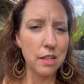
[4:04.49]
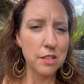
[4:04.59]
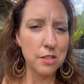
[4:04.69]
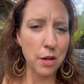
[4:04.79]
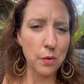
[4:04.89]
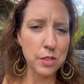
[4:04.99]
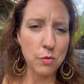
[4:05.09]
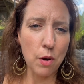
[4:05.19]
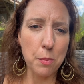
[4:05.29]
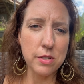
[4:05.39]
So
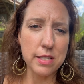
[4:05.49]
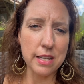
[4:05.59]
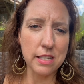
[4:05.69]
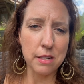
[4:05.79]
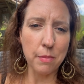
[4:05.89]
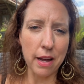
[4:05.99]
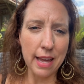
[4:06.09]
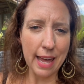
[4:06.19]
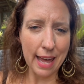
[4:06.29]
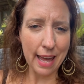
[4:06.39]
it's represented by
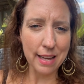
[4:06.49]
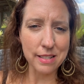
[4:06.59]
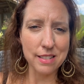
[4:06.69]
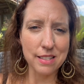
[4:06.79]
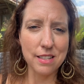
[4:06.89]
a hand.